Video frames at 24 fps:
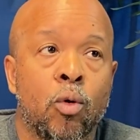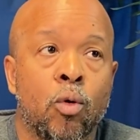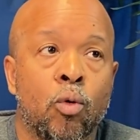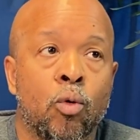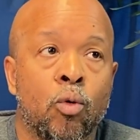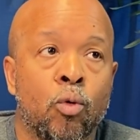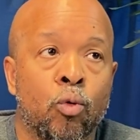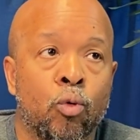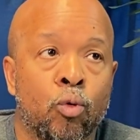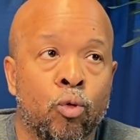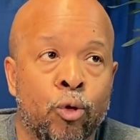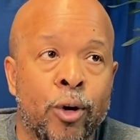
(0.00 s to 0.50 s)

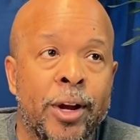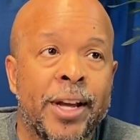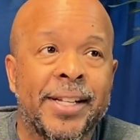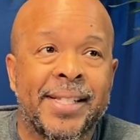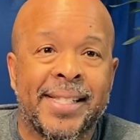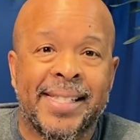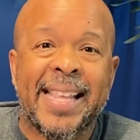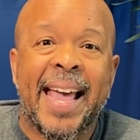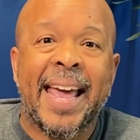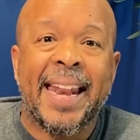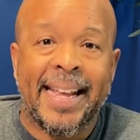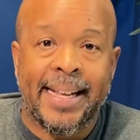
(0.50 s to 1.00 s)

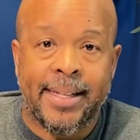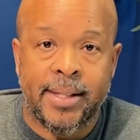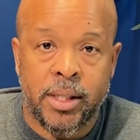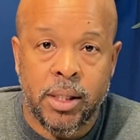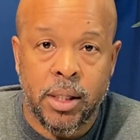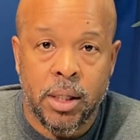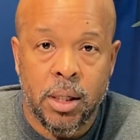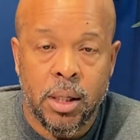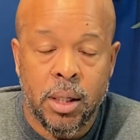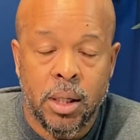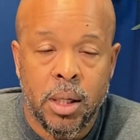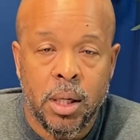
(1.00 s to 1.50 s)
reset it
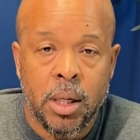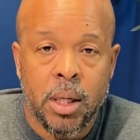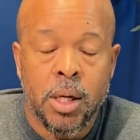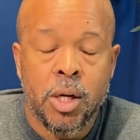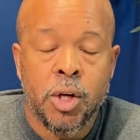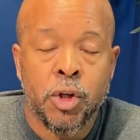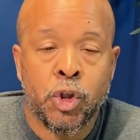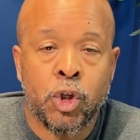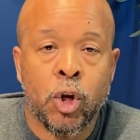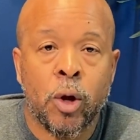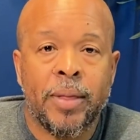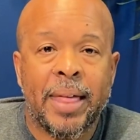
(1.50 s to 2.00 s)

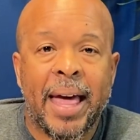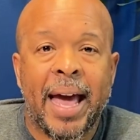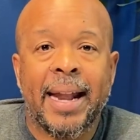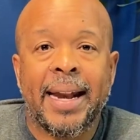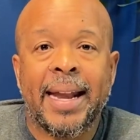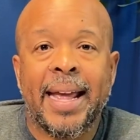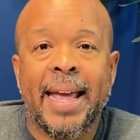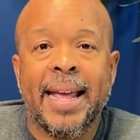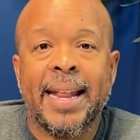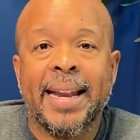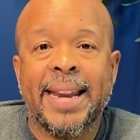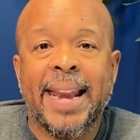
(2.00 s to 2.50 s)
so that
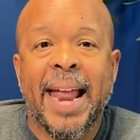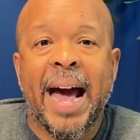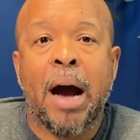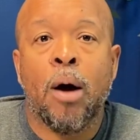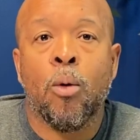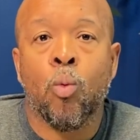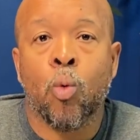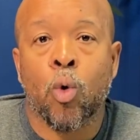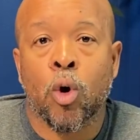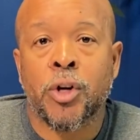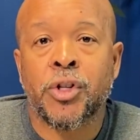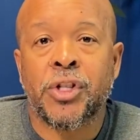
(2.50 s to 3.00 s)
it now
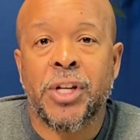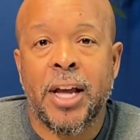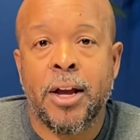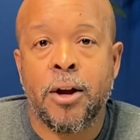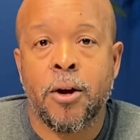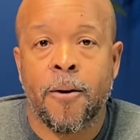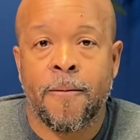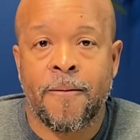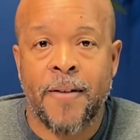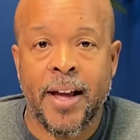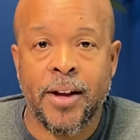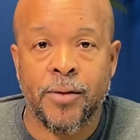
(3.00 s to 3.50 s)
works in
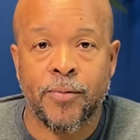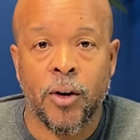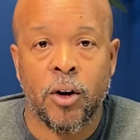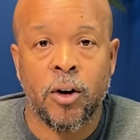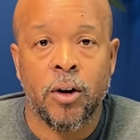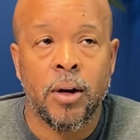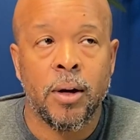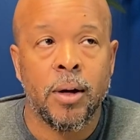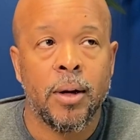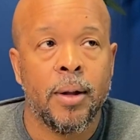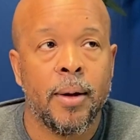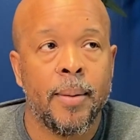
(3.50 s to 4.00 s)
your favor.
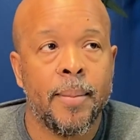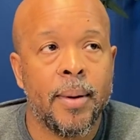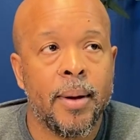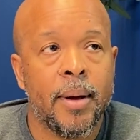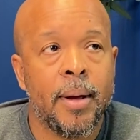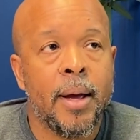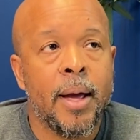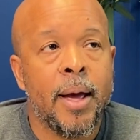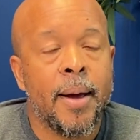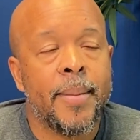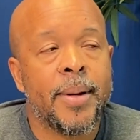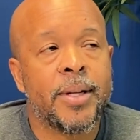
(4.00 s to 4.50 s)

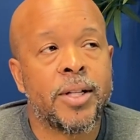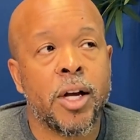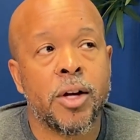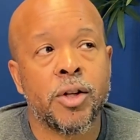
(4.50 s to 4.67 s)
Let me tell you